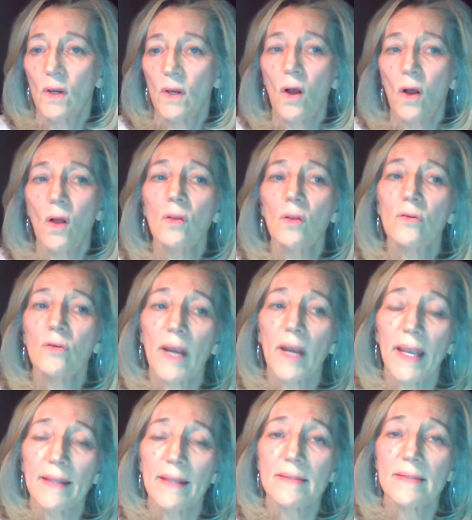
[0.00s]
Whole
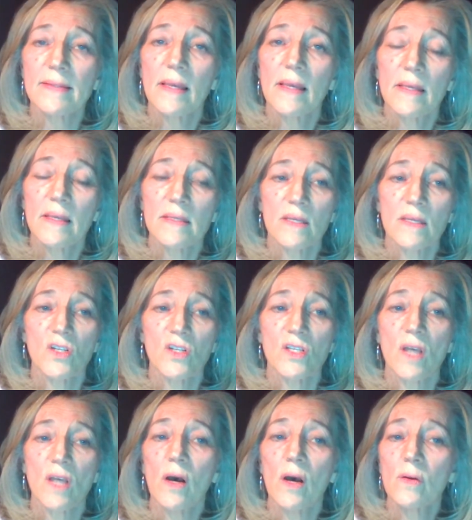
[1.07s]
grains such
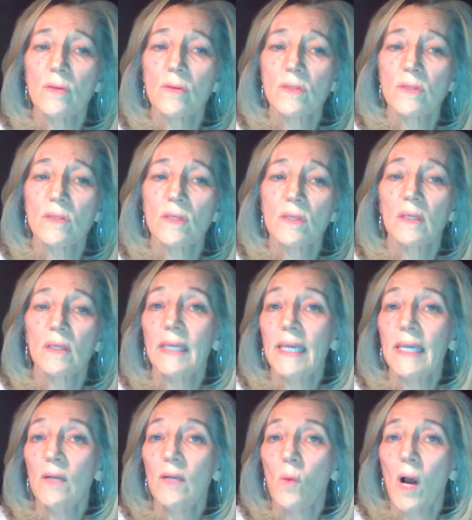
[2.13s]
as oats,
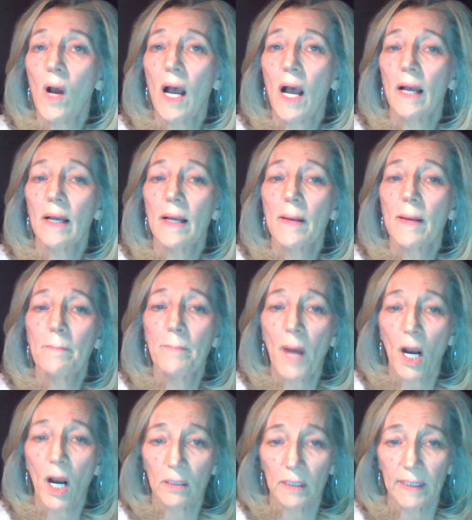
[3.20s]
quinoa,
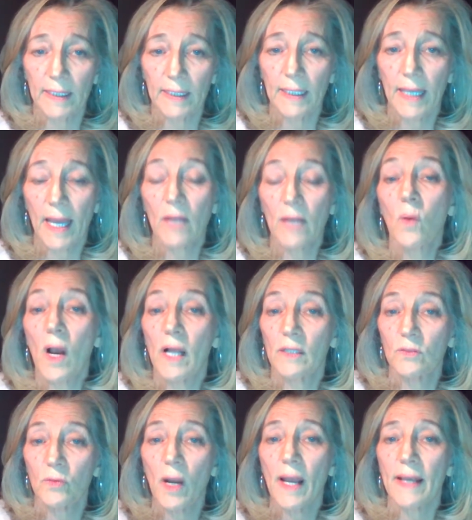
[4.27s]
barley, and
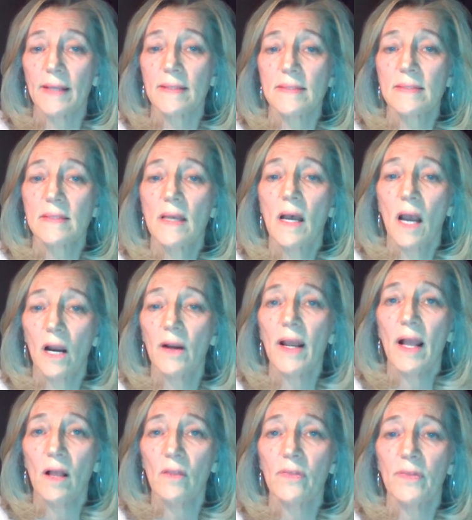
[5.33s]
wild rice are
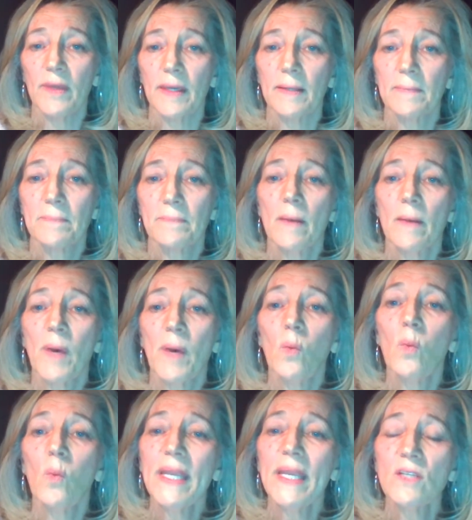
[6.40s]
healthy, but
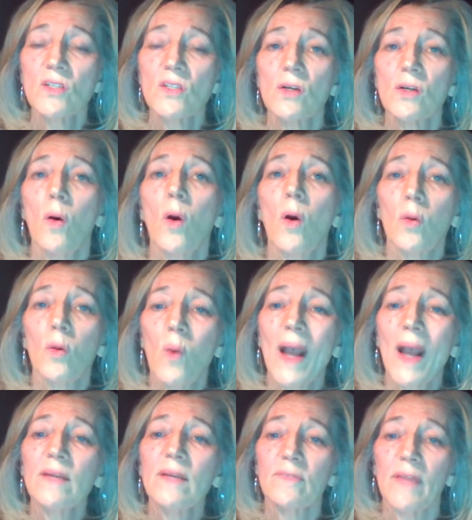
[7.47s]
wheat or
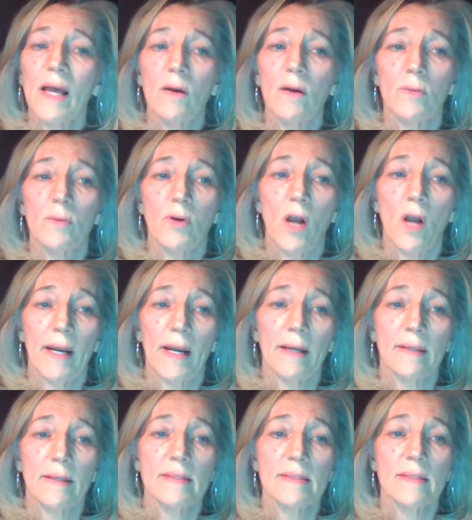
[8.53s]
white flour
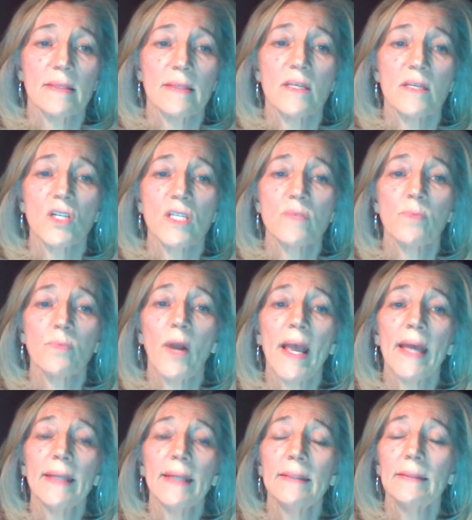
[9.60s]
products such as
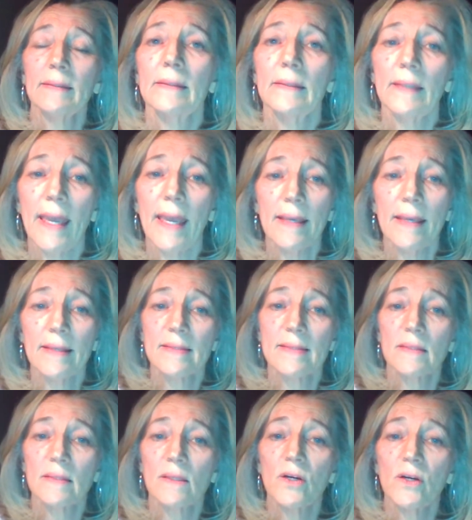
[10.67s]
bread,
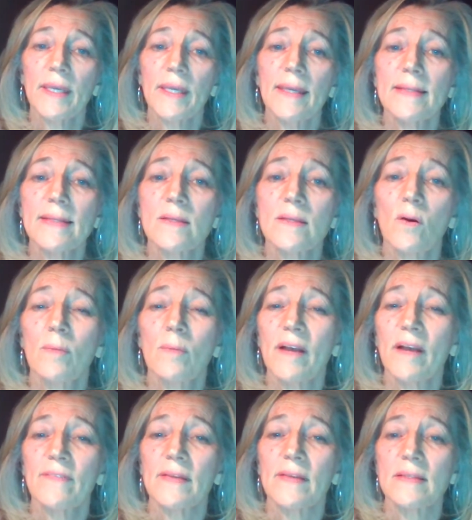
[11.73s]
cakes, cookies, or
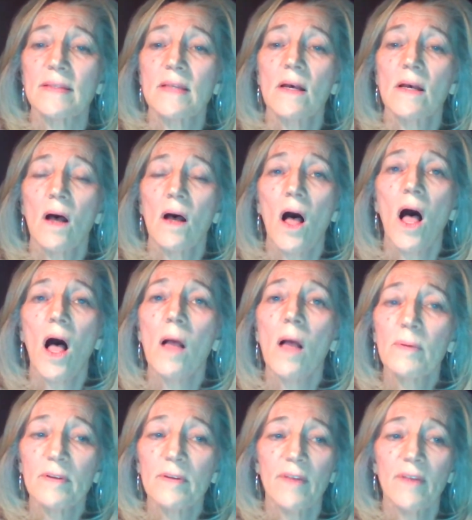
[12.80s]
muffins all
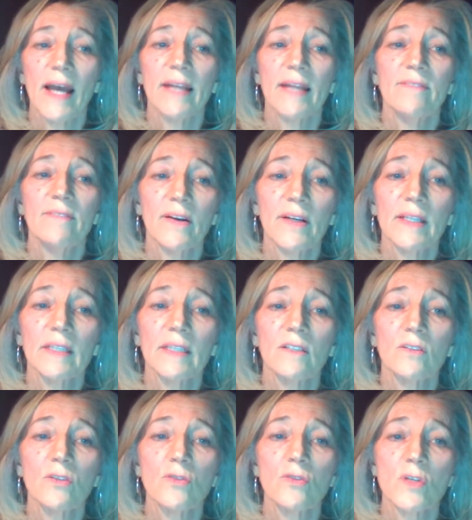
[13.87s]
provide very
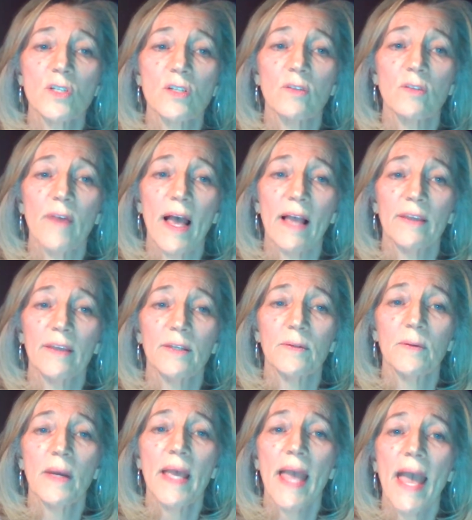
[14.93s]
little nutritional
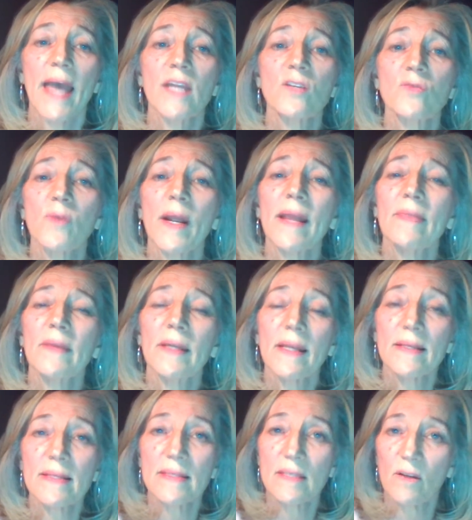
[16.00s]
value and drain the
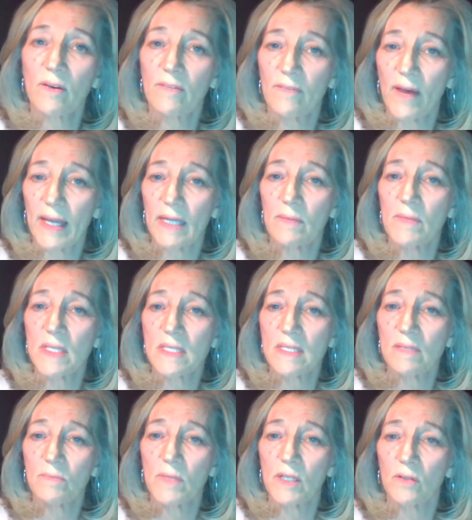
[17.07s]
necessary vitamins
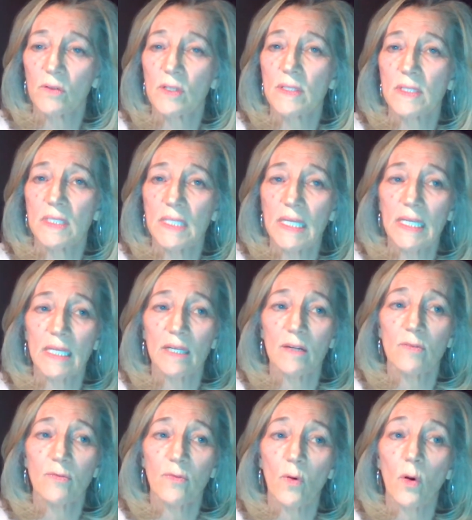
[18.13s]
and minerals needed
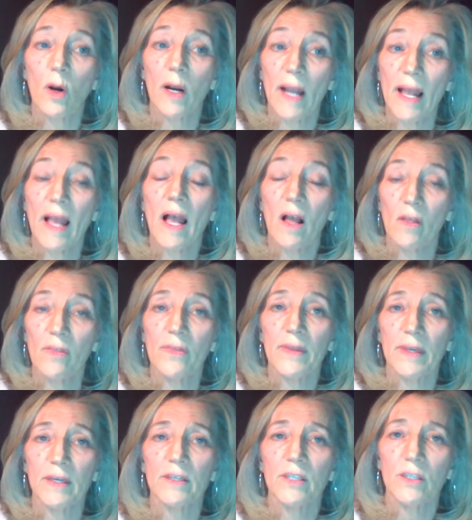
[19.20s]
for a
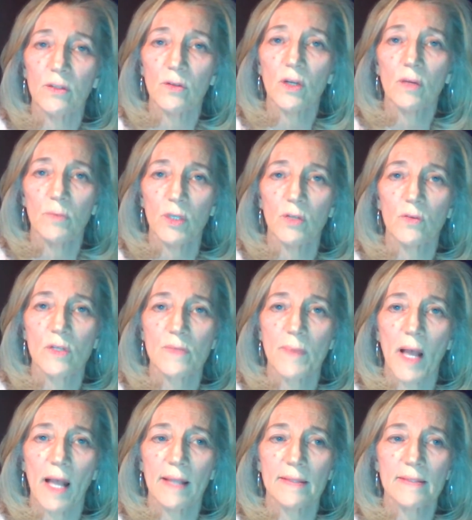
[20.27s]
healthy acute immune
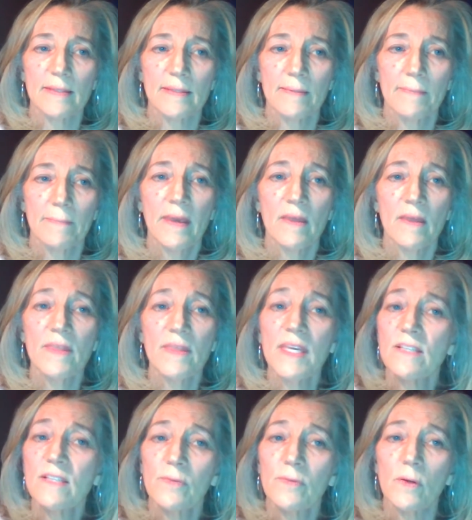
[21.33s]
response.
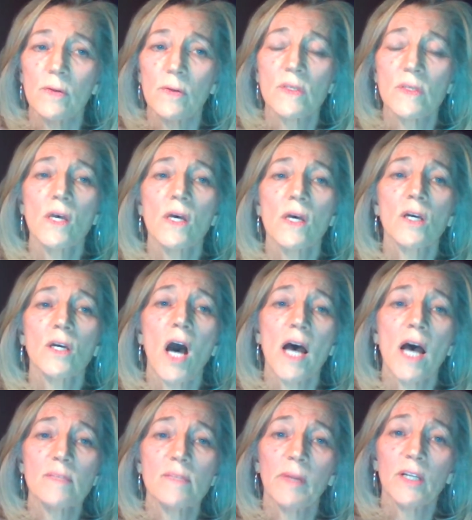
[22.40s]
These foods
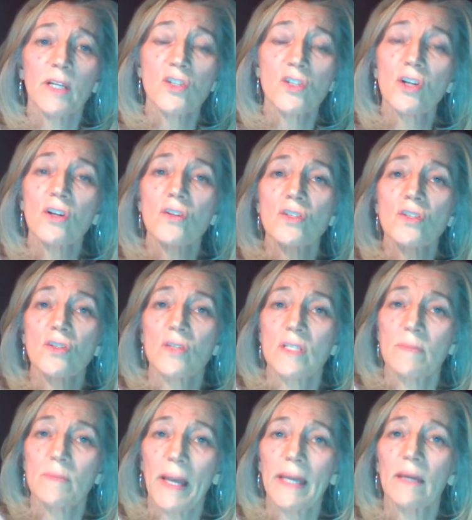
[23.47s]
cause blood sugars to
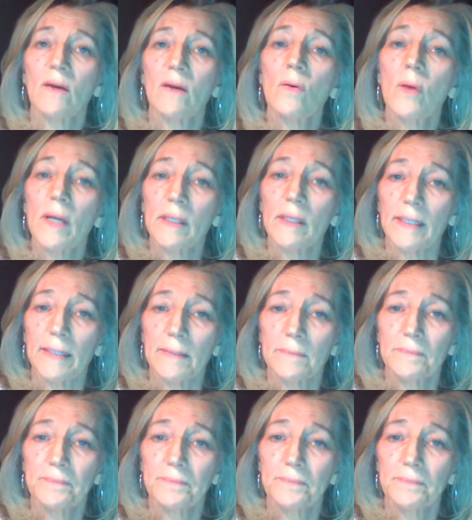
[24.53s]
spike quickly.